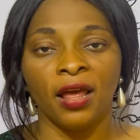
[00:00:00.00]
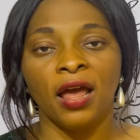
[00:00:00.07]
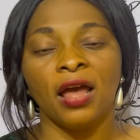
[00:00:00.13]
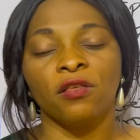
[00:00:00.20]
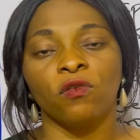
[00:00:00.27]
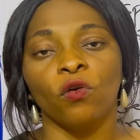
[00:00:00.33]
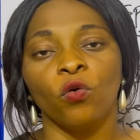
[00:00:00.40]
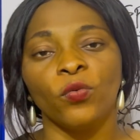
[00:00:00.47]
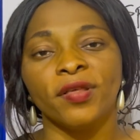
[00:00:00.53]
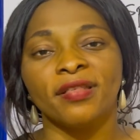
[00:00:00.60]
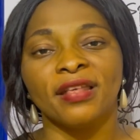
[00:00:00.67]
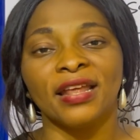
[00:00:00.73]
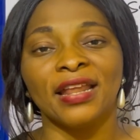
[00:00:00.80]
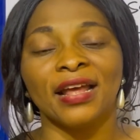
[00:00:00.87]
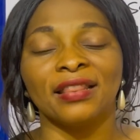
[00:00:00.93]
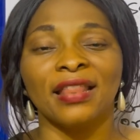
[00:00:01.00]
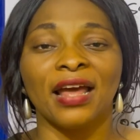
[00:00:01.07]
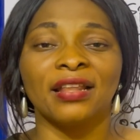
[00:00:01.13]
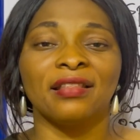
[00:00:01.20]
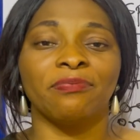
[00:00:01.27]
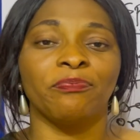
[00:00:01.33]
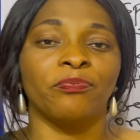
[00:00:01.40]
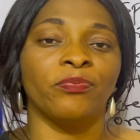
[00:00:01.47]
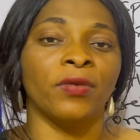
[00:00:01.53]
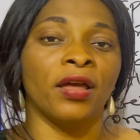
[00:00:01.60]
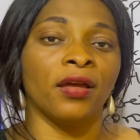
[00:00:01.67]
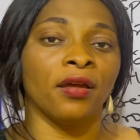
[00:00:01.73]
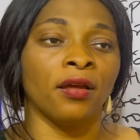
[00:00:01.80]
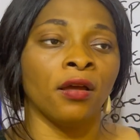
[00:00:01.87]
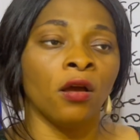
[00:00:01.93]
So we say that
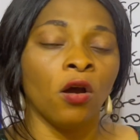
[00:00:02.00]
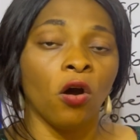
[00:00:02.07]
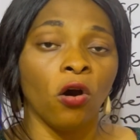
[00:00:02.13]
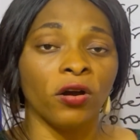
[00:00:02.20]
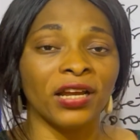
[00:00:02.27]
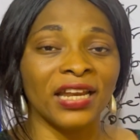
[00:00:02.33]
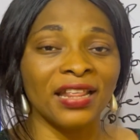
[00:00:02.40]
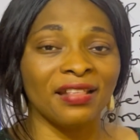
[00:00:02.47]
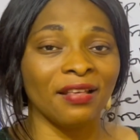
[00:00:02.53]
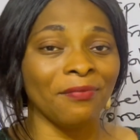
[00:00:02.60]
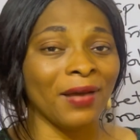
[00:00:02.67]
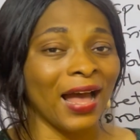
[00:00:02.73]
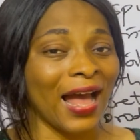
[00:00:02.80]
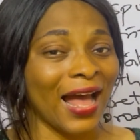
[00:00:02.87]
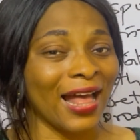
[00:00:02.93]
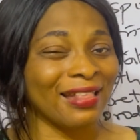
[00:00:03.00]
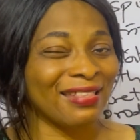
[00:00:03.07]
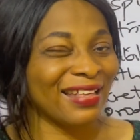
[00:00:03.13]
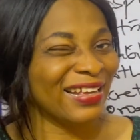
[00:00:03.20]
organism has